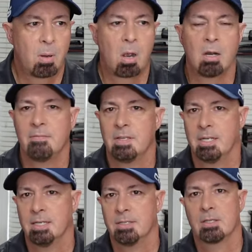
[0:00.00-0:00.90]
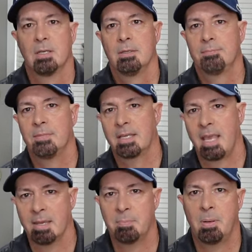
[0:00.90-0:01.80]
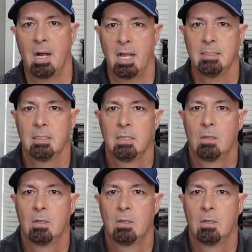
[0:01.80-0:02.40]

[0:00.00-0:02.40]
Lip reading: part of it is you can't putt,